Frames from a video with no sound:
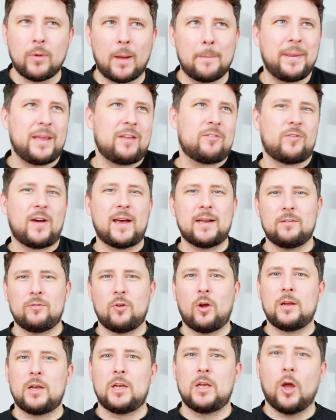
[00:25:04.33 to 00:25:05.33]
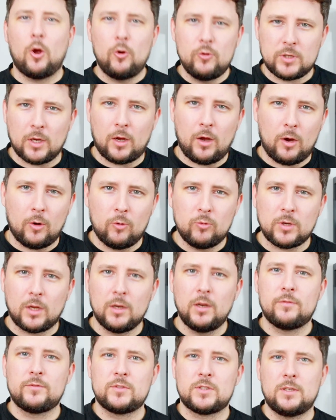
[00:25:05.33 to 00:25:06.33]
not a big fan of like loads of hold.
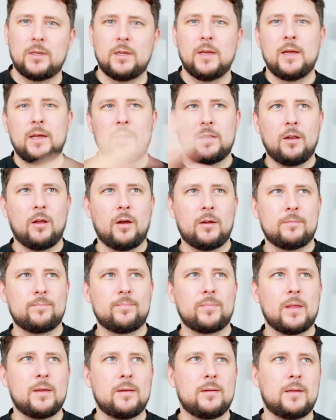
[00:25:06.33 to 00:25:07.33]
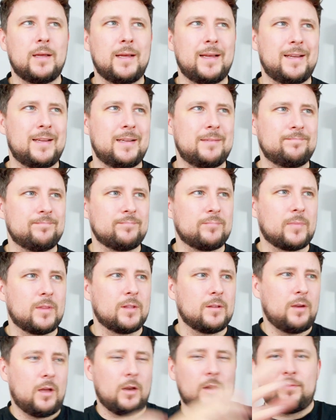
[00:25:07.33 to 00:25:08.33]
I love to like, I
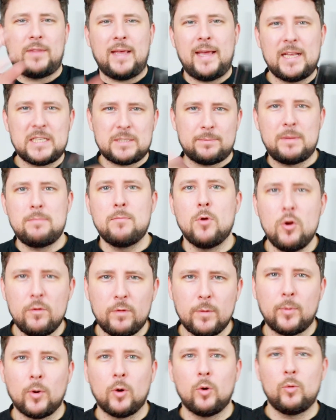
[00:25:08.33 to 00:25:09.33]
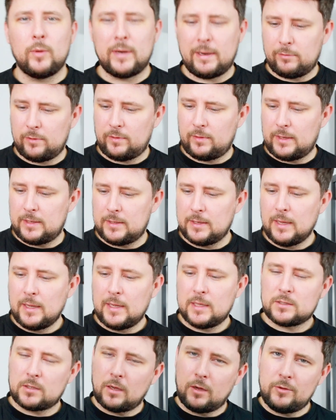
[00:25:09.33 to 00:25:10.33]
love the hair to be movable and everything.
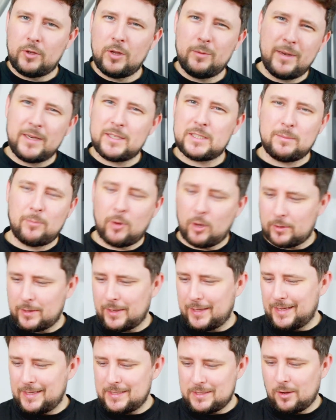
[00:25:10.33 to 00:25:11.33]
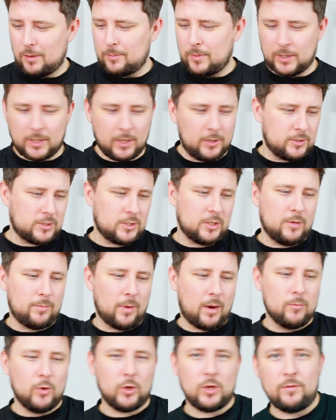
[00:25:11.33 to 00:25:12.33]
So Humidity Blocker is like my go-to,
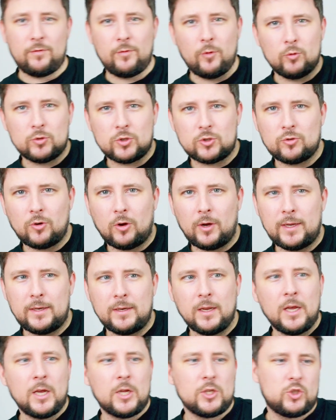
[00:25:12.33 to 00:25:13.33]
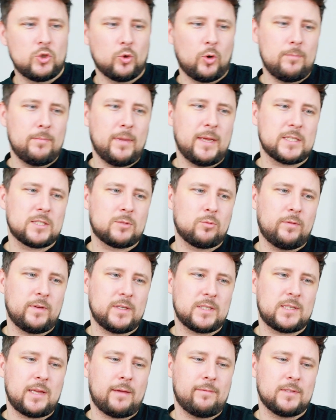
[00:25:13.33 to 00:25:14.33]
but I'm looking forward to trying Joy Mist with
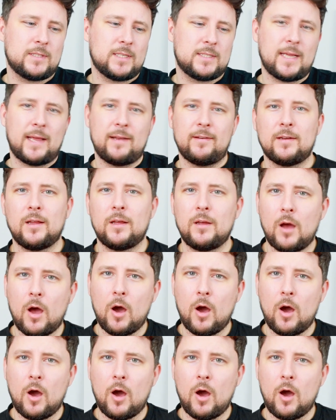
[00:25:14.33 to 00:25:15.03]
its 7 to 10